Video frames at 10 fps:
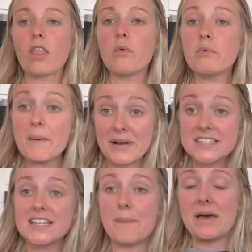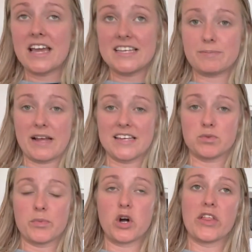to that Peggy's place
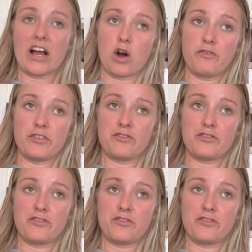where we got that coffee